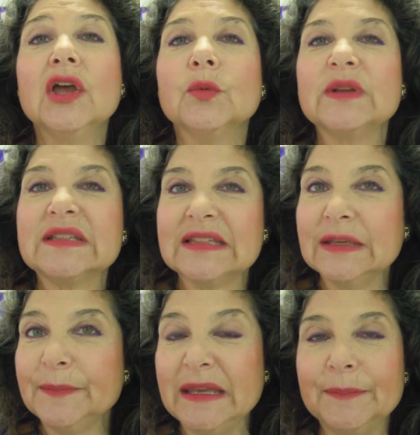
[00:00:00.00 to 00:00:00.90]
We
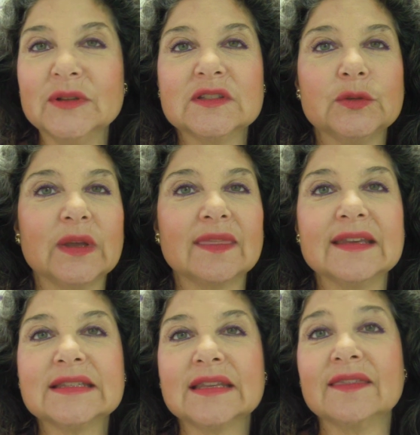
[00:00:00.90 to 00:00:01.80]
see people doing
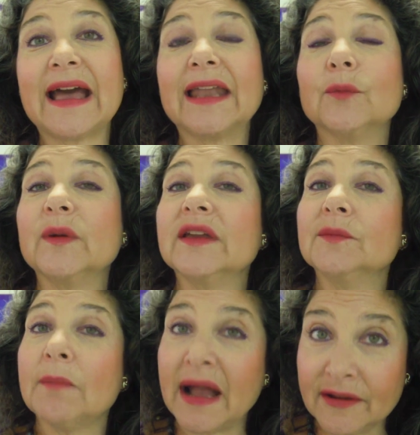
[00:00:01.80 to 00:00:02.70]
this and that, and we
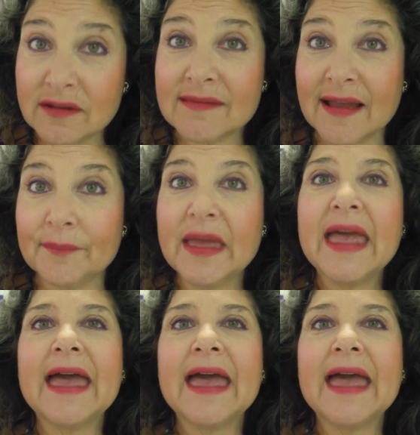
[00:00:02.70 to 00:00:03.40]
admire them,